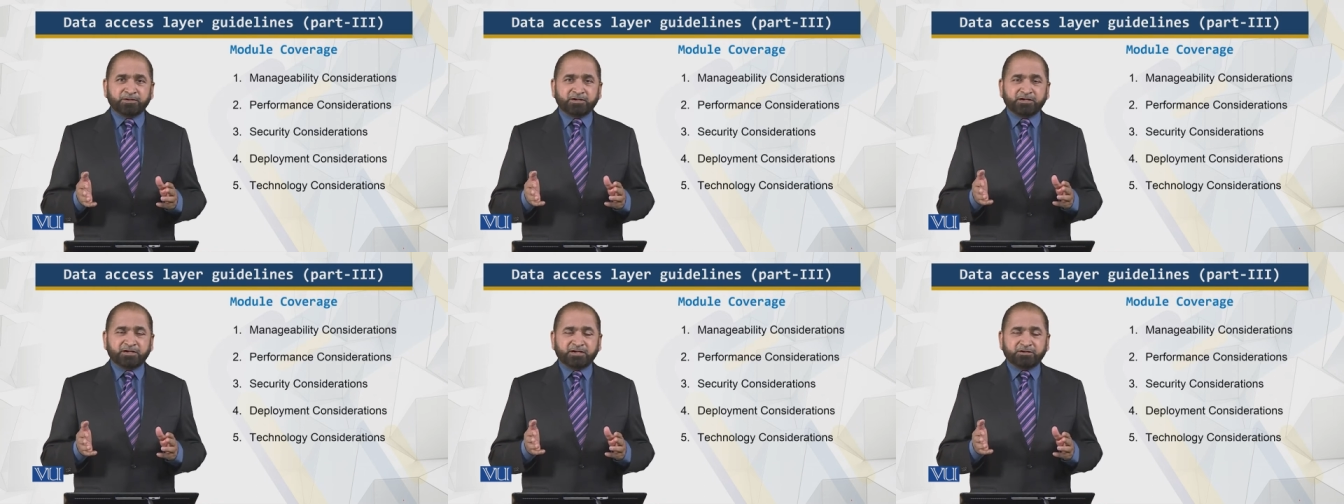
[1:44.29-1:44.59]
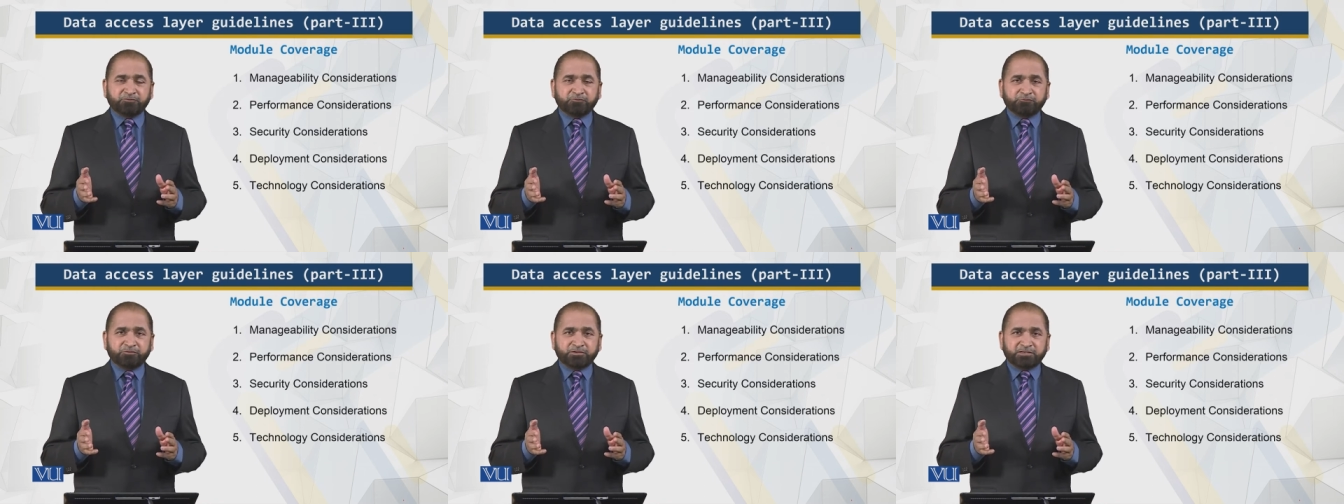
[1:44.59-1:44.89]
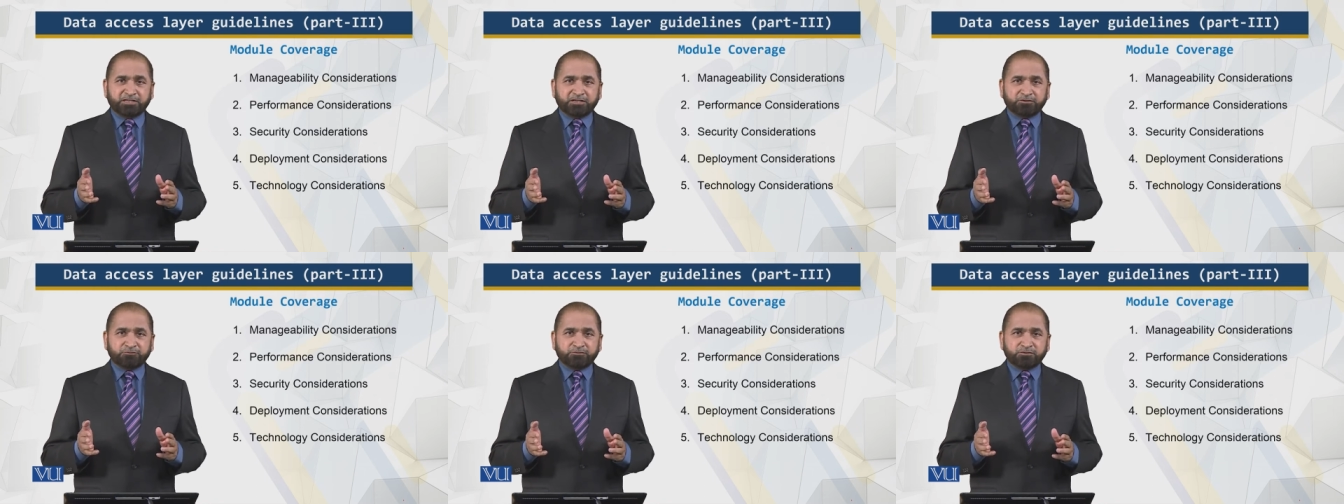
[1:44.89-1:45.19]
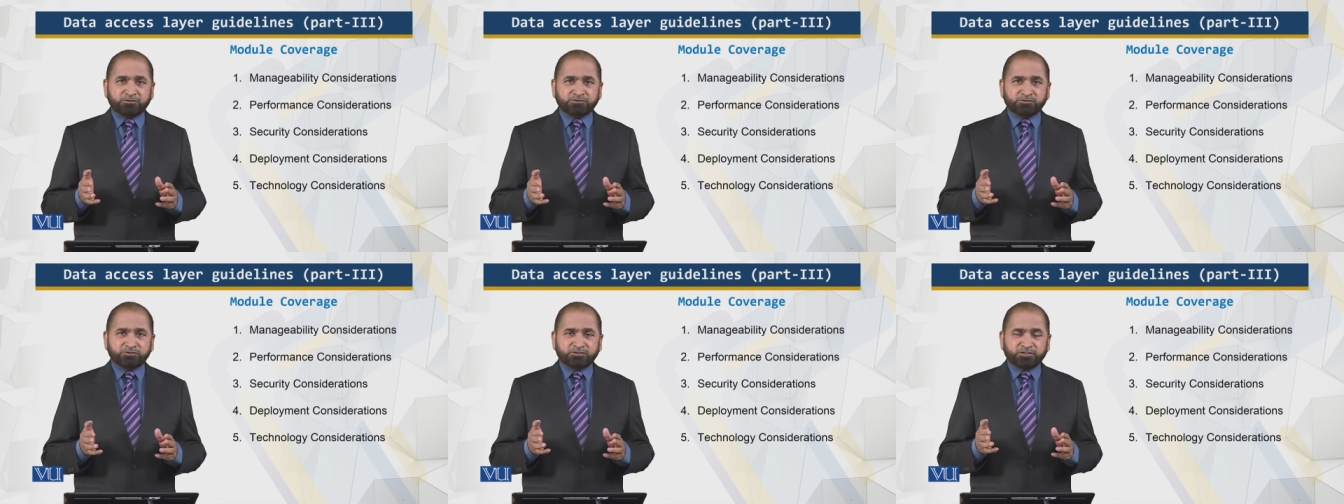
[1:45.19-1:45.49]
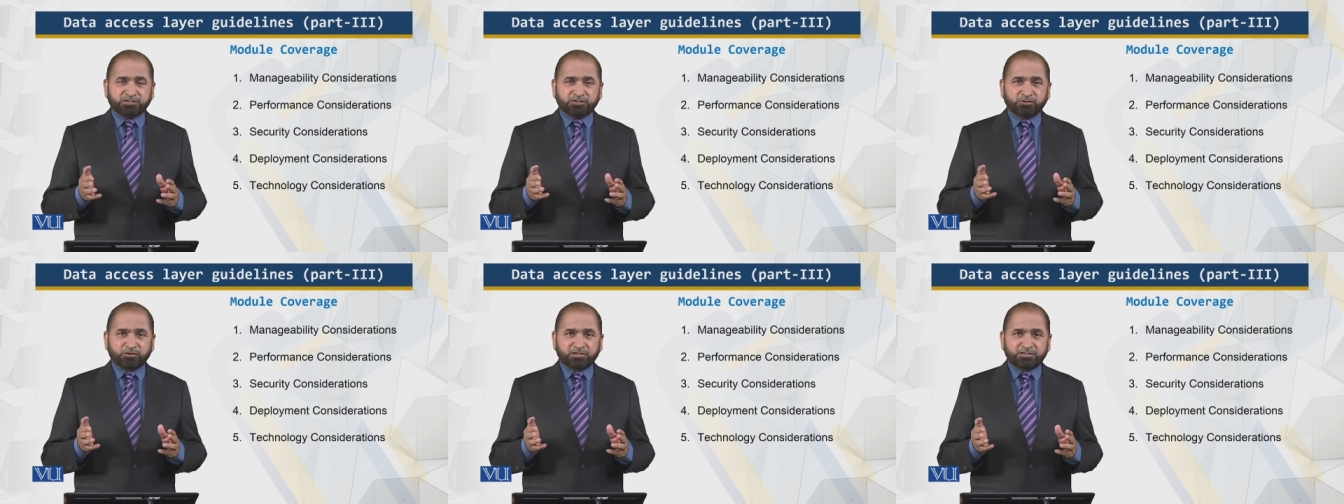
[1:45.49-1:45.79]
uh, with reference to
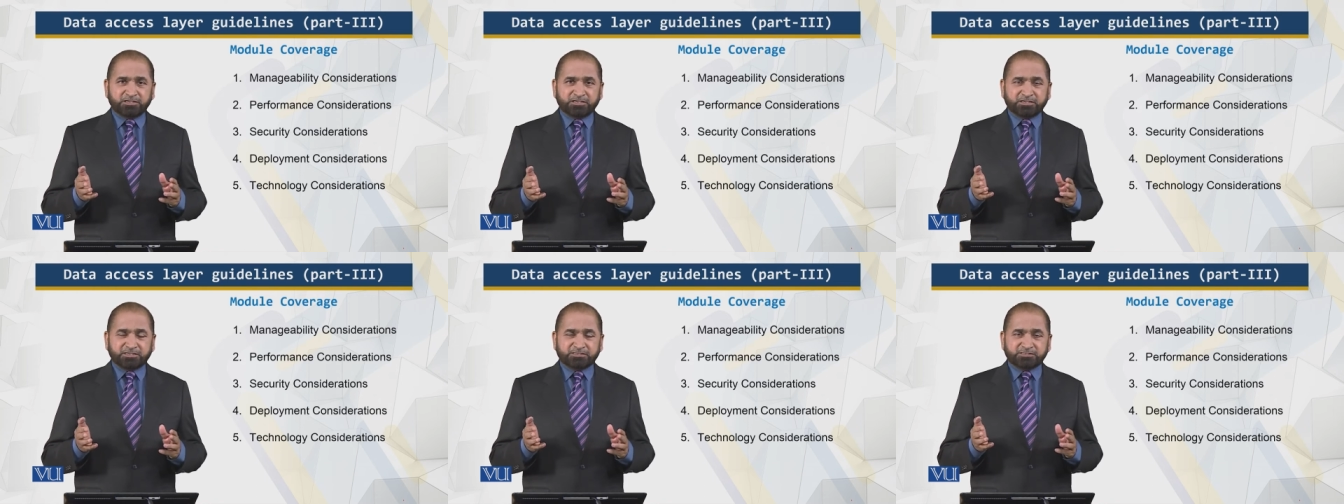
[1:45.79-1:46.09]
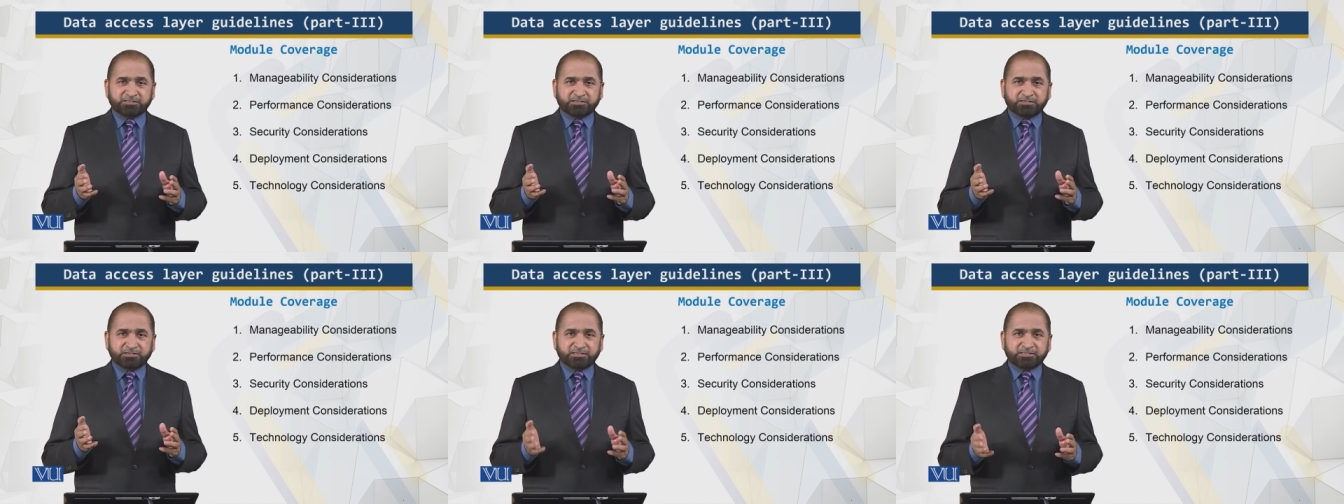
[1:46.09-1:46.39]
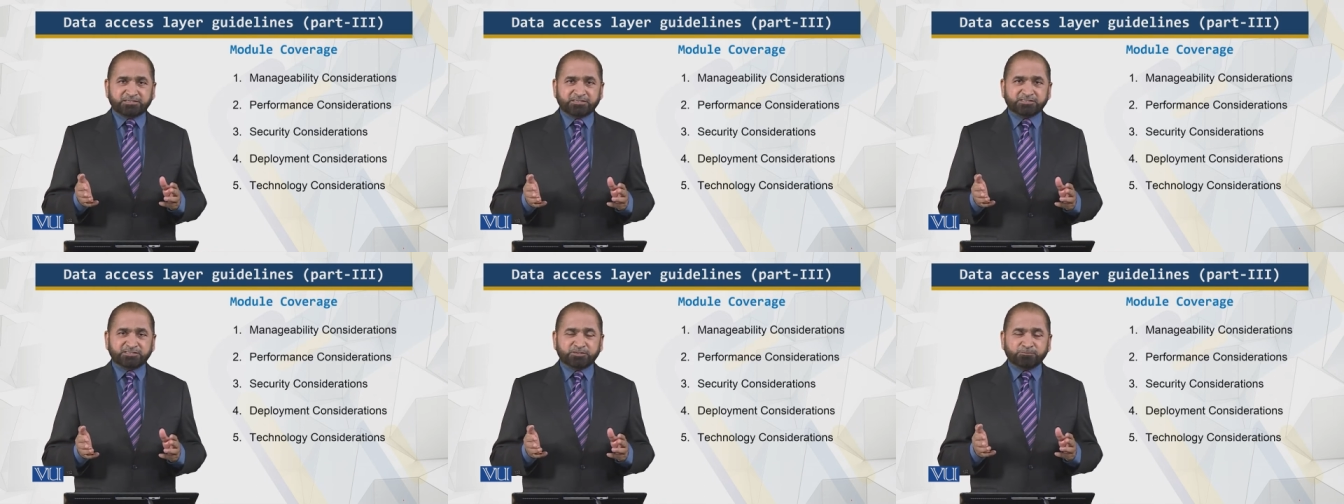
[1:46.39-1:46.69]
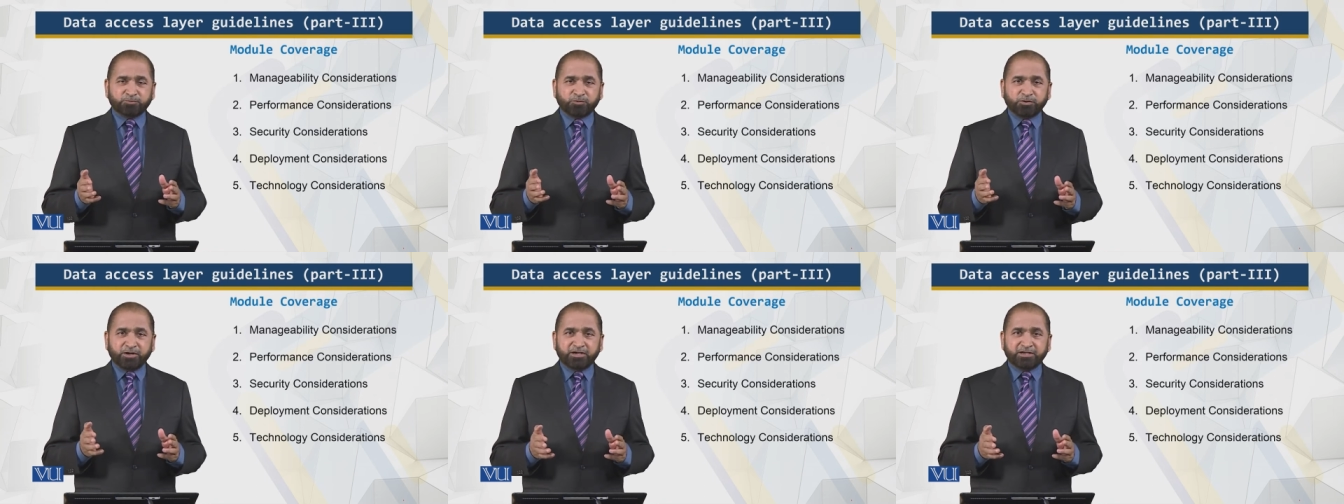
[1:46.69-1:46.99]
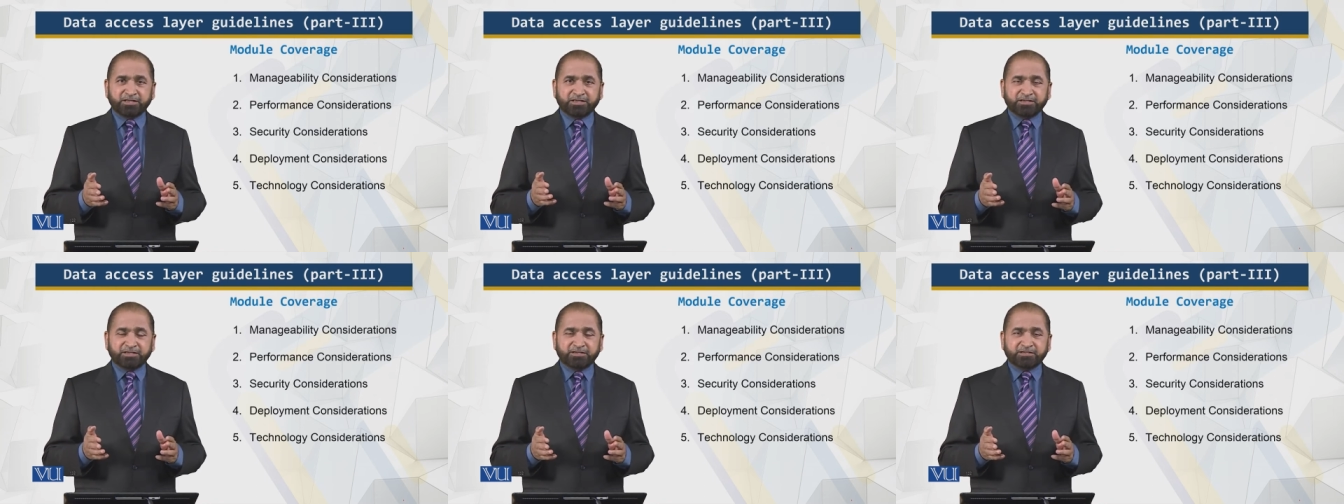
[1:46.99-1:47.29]
technology considerations the
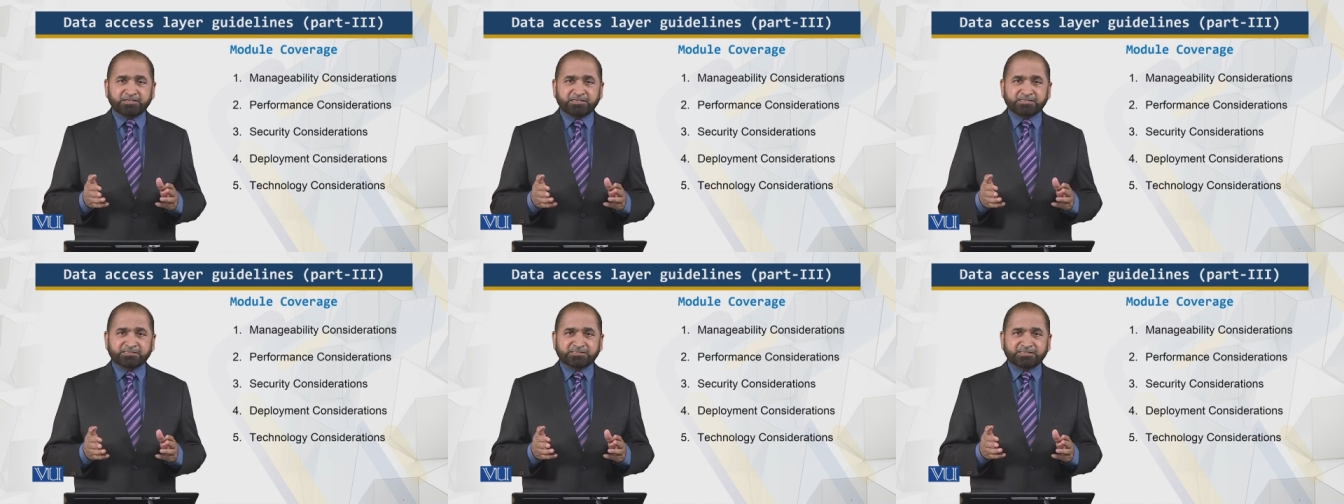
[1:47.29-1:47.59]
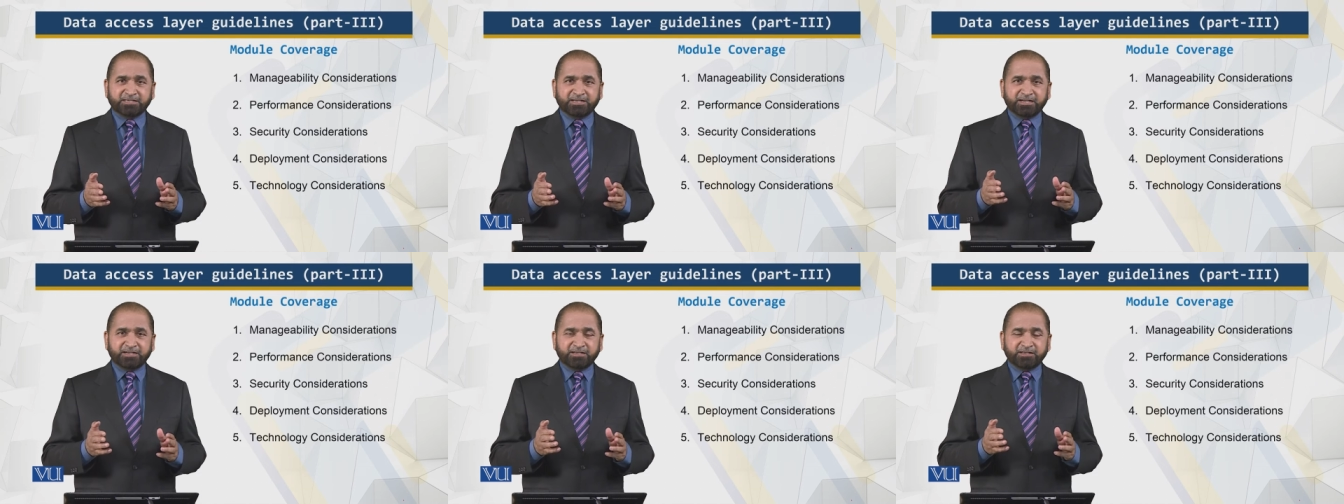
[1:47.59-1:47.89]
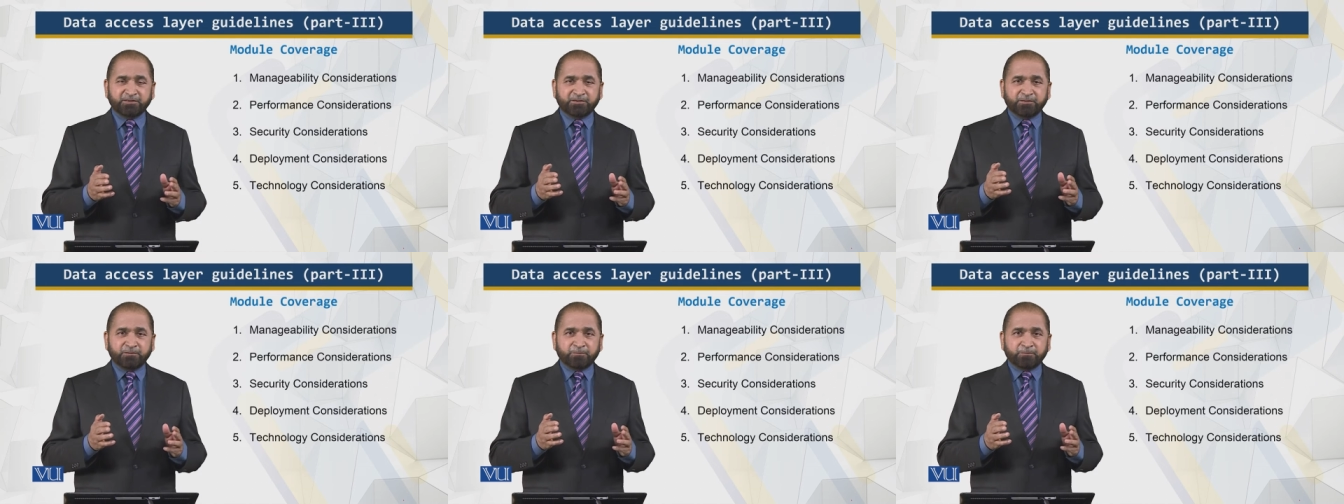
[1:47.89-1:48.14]
point here is that